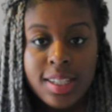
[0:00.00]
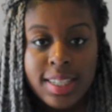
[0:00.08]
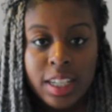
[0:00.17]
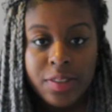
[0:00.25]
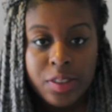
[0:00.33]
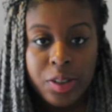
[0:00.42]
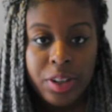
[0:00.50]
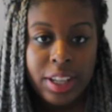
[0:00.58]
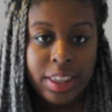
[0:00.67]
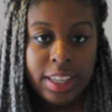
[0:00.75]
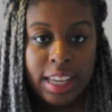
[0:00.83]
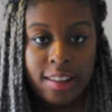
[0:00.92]
self-taught
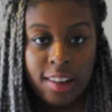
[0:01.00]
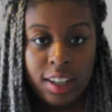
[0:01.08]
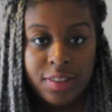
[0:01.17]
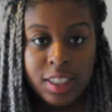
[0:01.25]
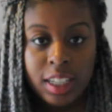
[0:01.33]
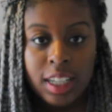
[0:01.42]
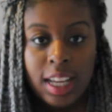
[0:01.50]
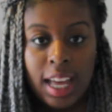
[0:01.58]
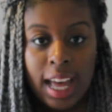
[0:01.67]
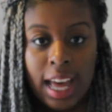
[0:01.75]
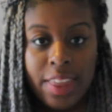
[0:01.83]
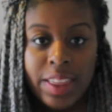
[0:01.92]
it the year after,
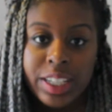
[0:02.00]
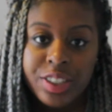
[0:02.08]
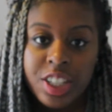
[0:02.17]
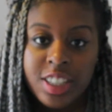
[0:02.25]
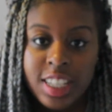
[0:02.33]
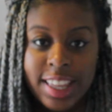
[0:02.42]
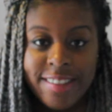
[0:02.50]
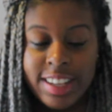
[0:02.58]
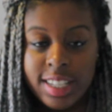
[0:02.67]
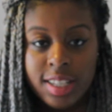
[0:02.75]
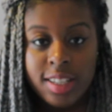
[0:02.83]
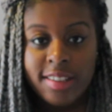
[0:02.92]
and that shows that there
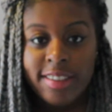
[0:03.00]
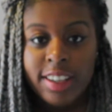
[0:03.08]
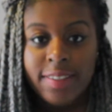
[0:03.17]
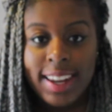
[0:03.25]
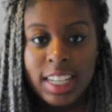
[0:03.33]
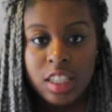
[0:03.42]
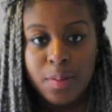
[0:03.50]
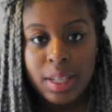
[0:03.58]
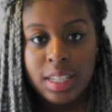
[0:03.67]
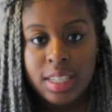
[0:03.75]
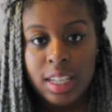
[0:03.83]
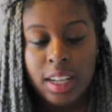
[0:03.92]
is a degree of flexibility.